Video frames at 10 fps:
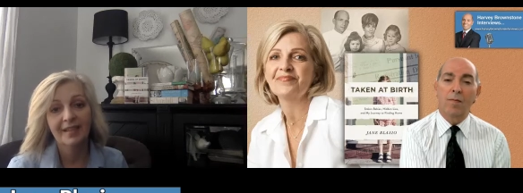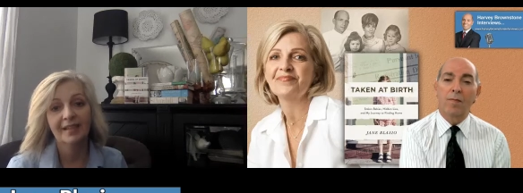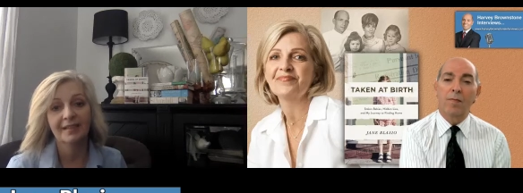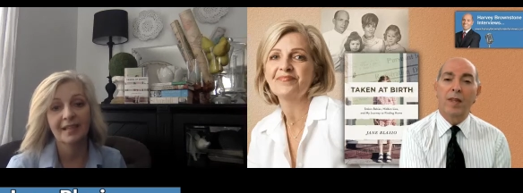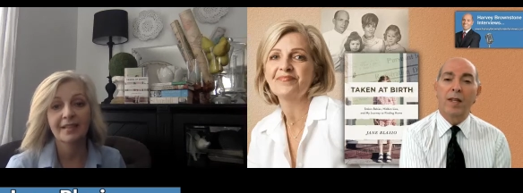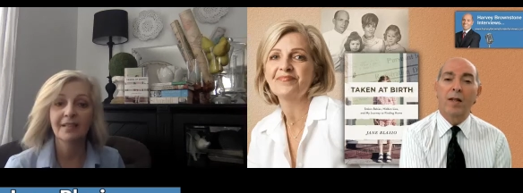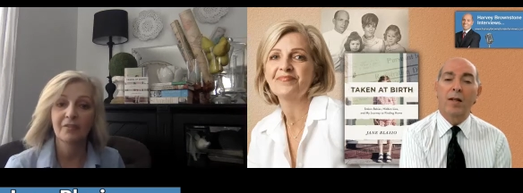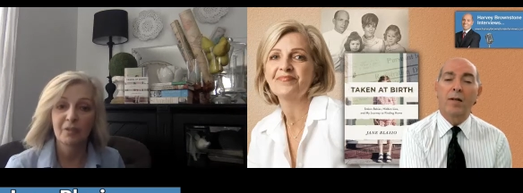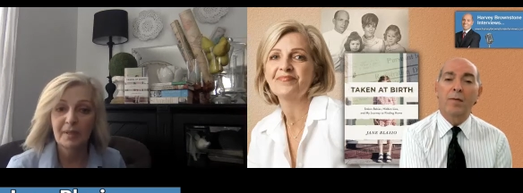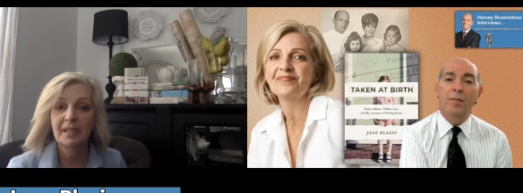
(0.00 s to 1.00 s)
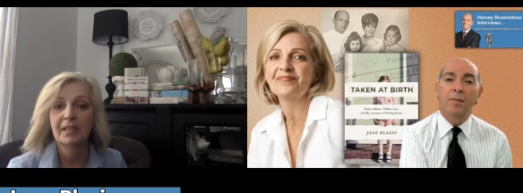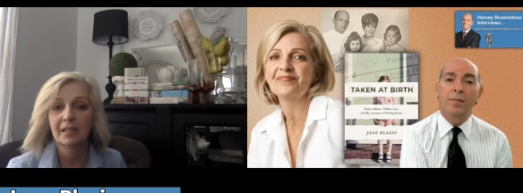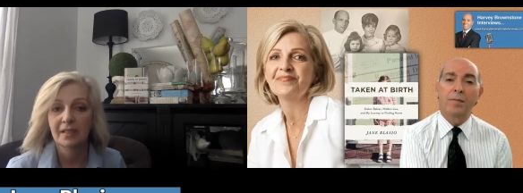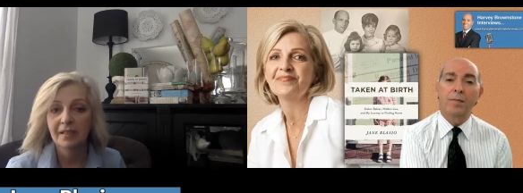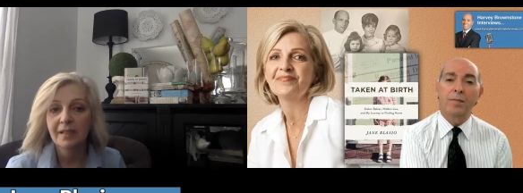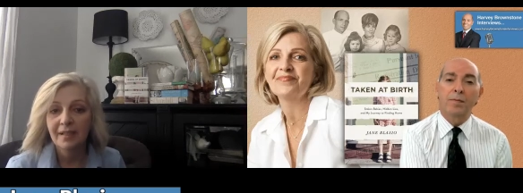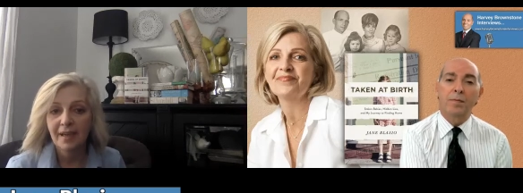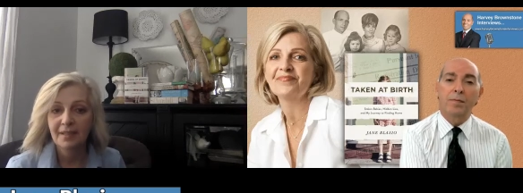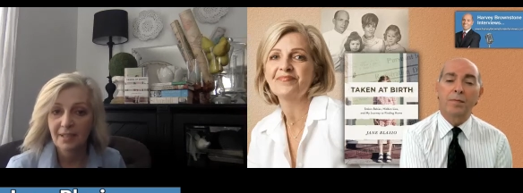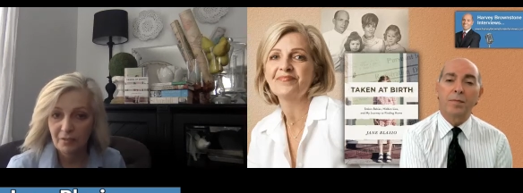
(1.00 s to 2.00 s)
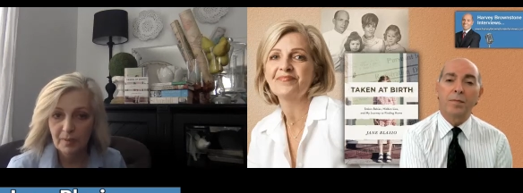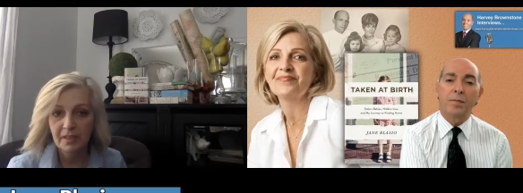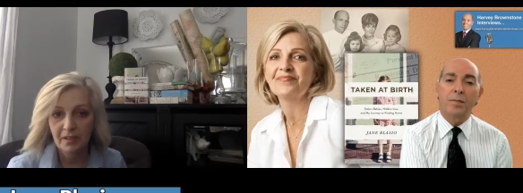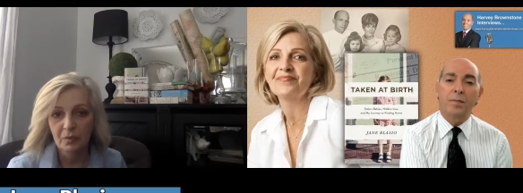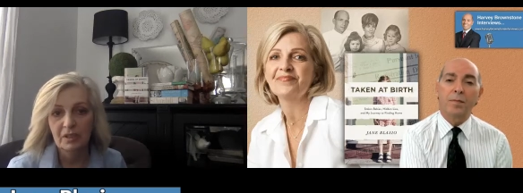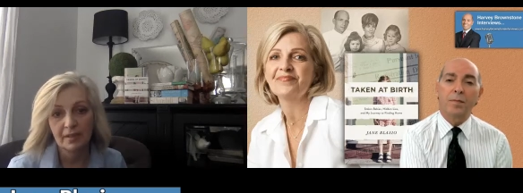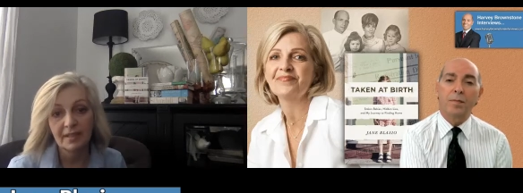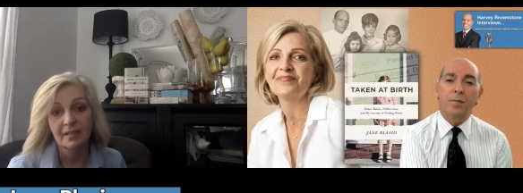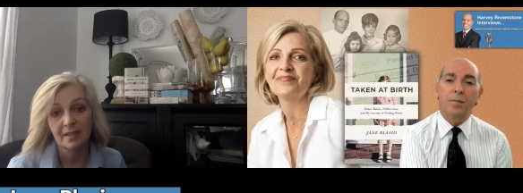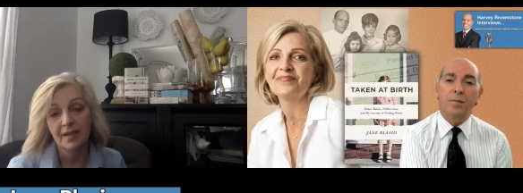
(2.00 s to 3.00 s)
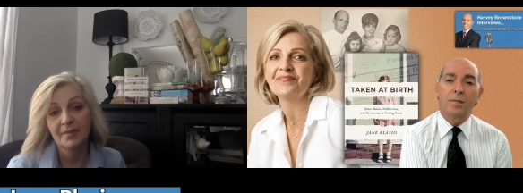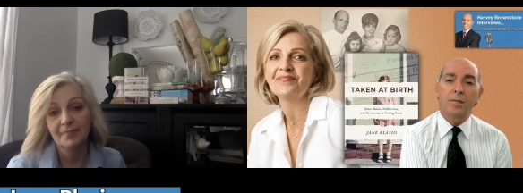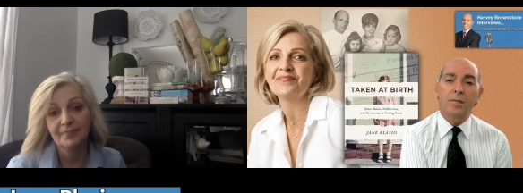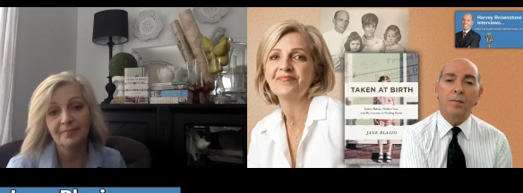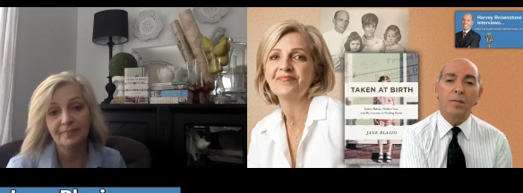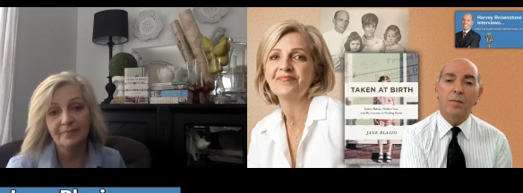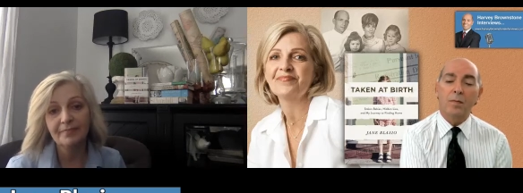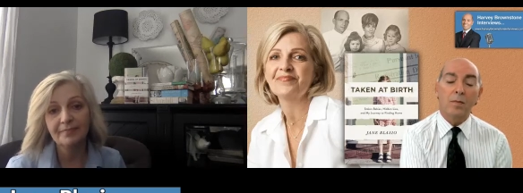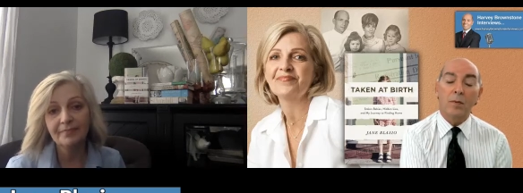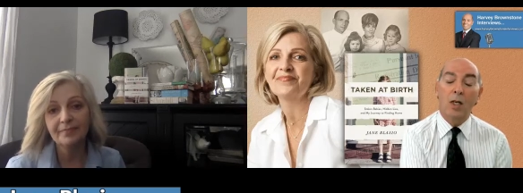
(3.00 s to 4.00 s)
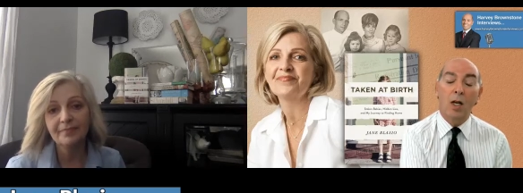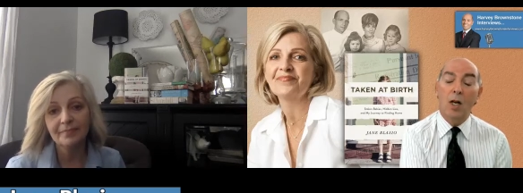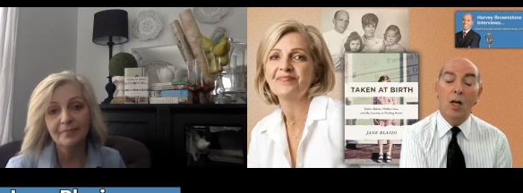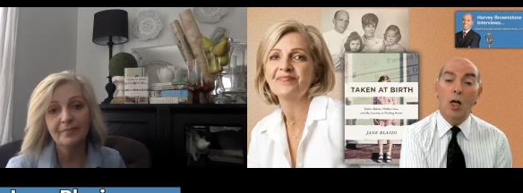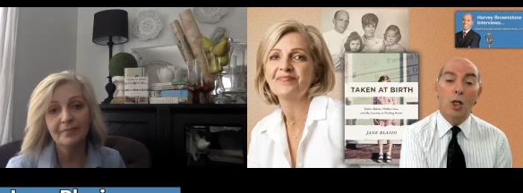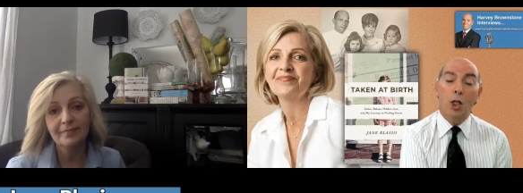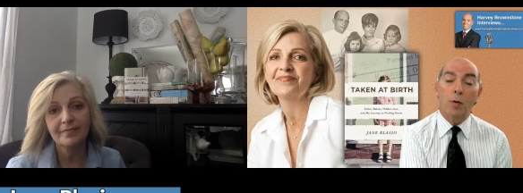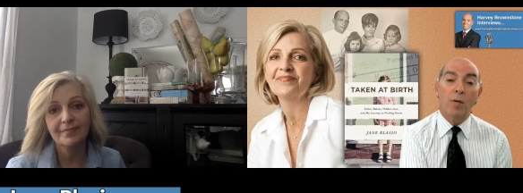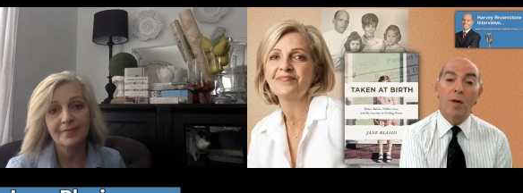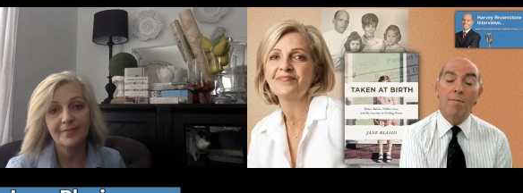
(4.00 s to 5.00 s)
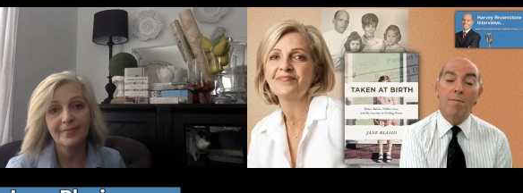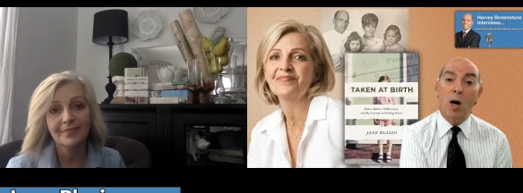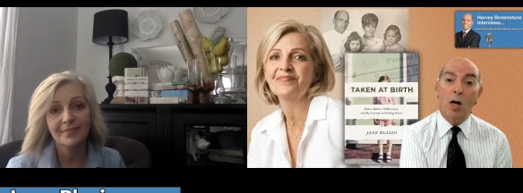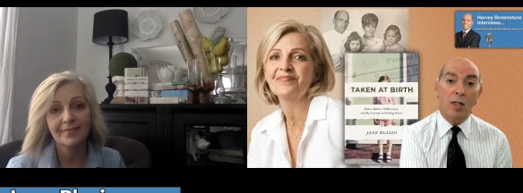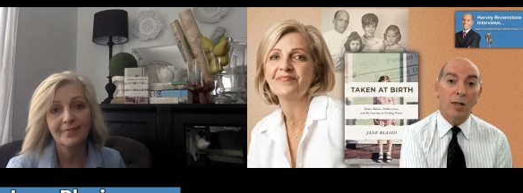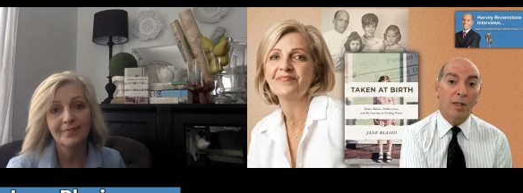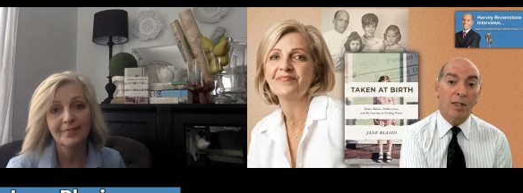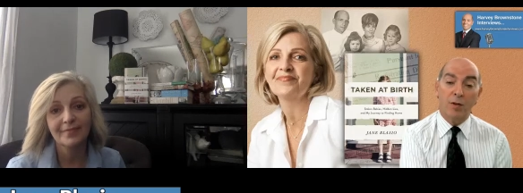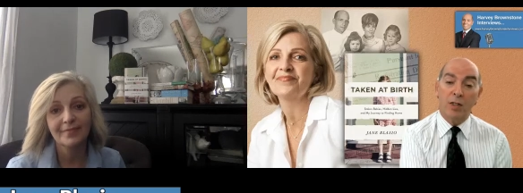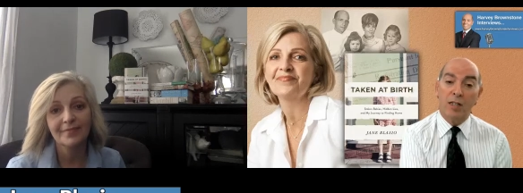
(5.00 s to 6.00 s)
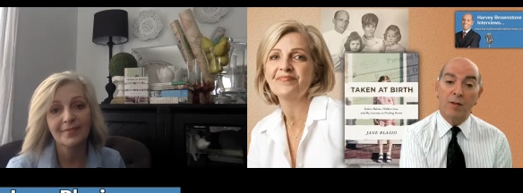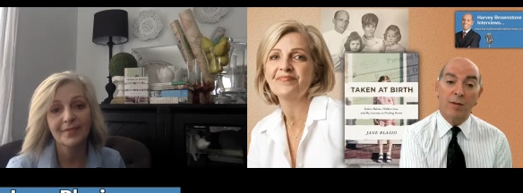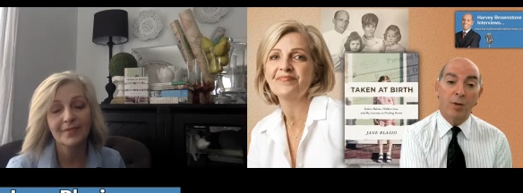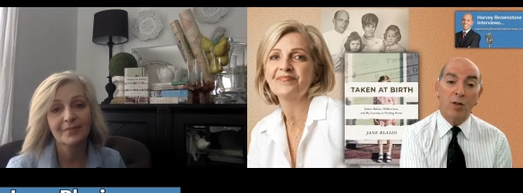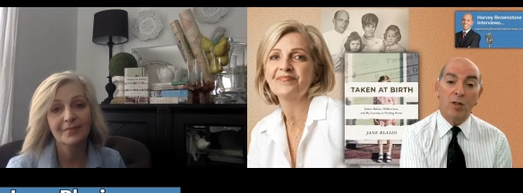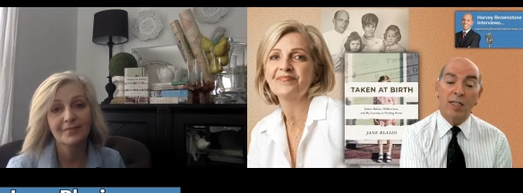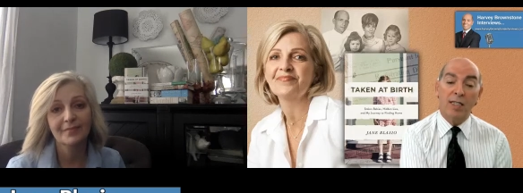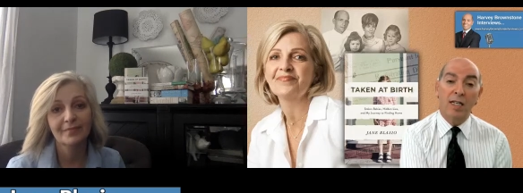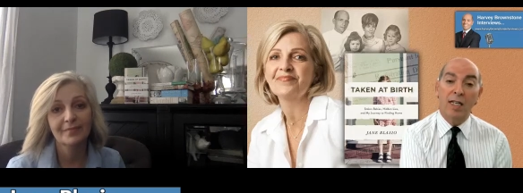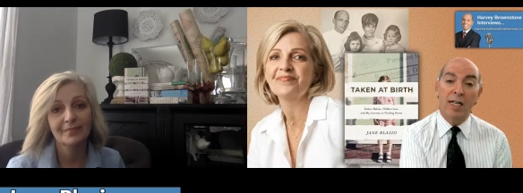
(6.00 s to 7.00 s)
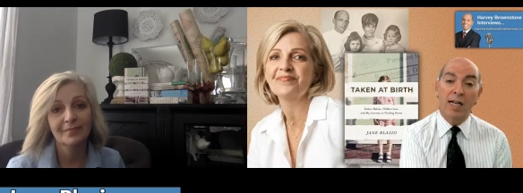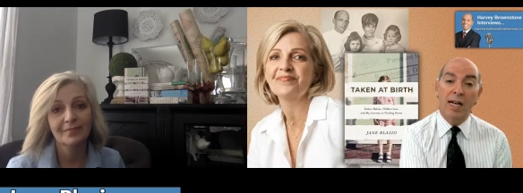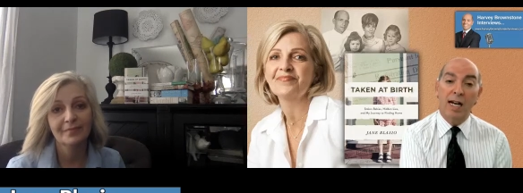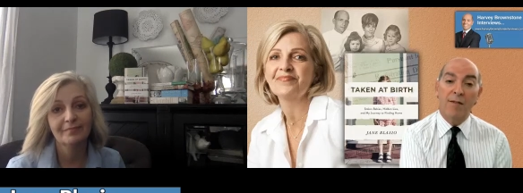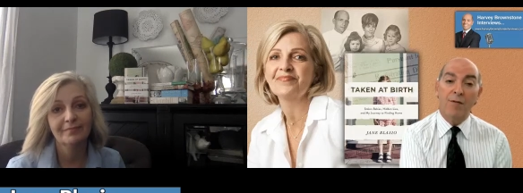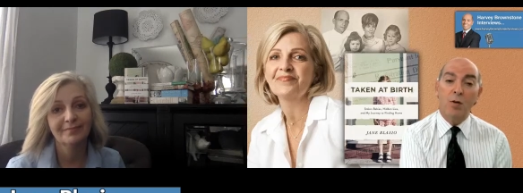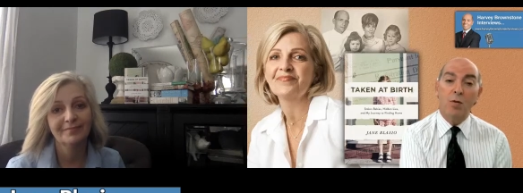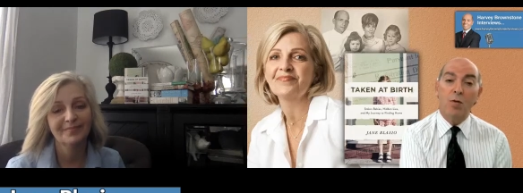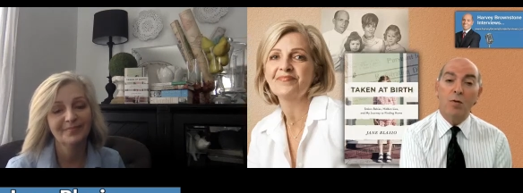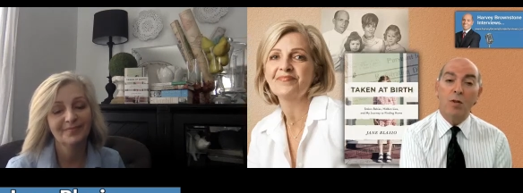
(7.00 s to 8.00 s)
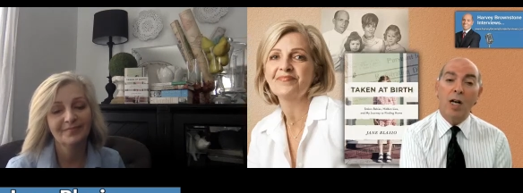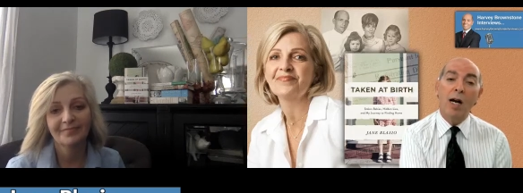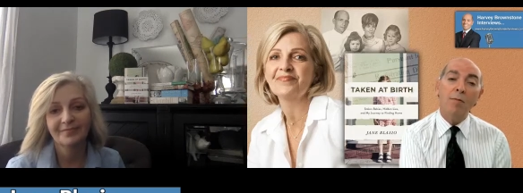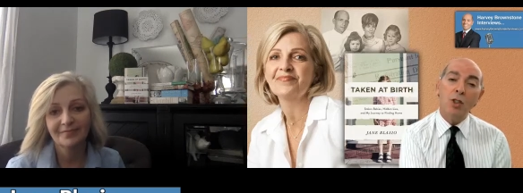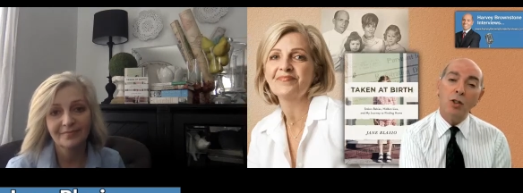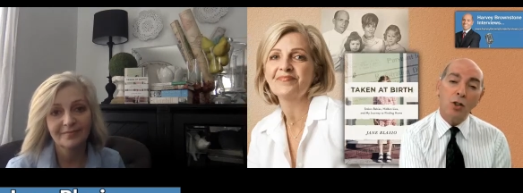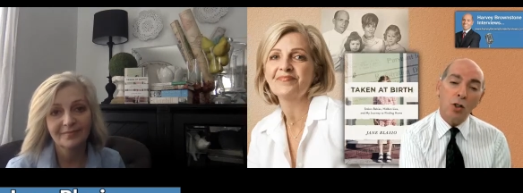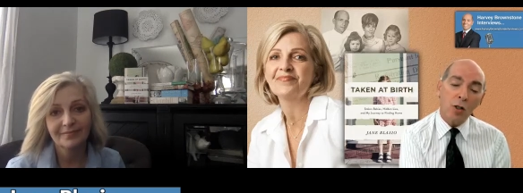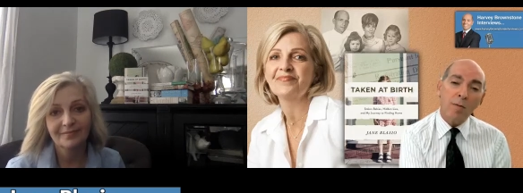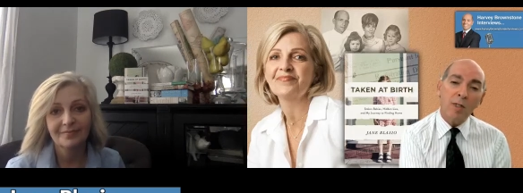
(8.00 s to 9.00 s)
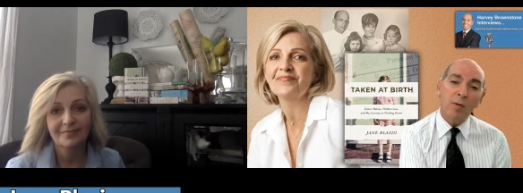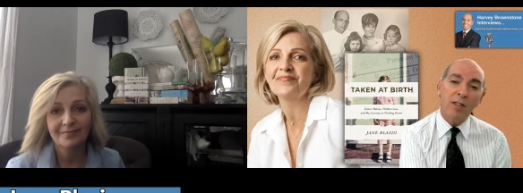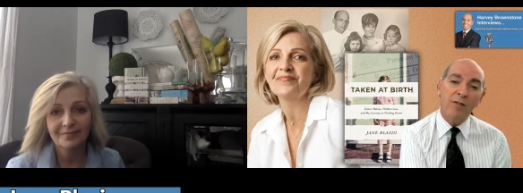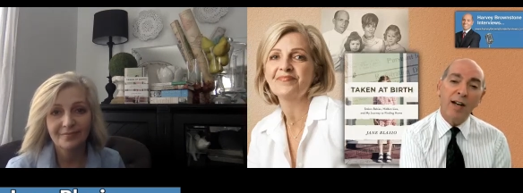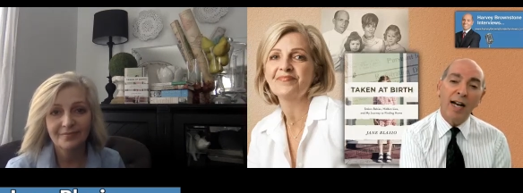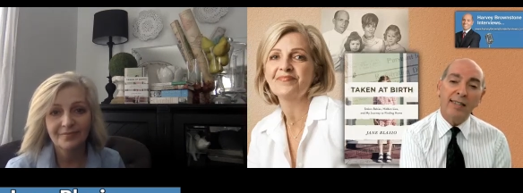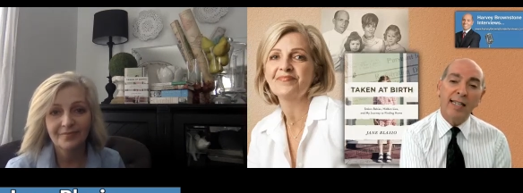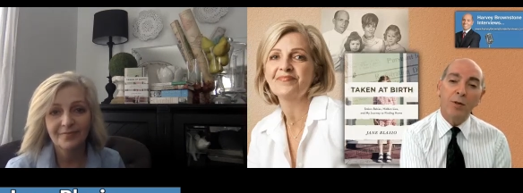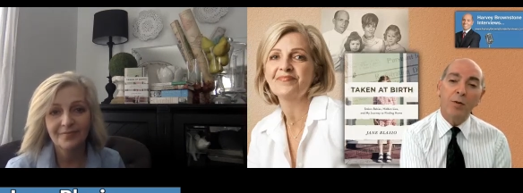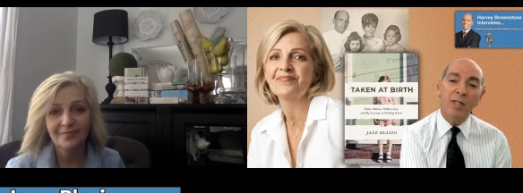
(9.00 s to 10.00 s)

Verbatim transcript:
Speaker 1: And I think everybody can relate to that.
Speaker 2: You're a remarkably forgiving person. Have you come to terms with the fact that you